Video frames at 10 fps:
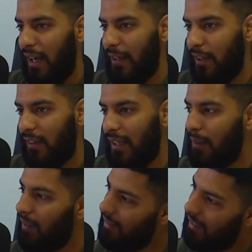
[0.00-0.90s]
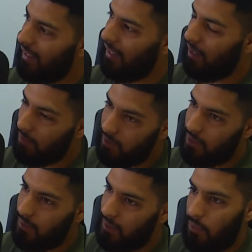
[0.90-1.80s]
are you, all right? And I'm like, yeah, how are you
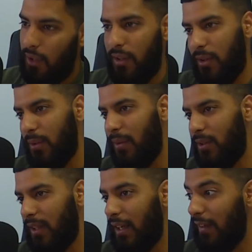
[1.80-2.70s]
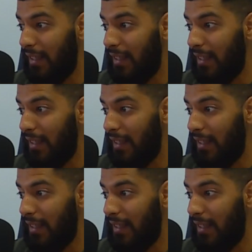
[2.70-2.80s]
doing? What are you doing with your life?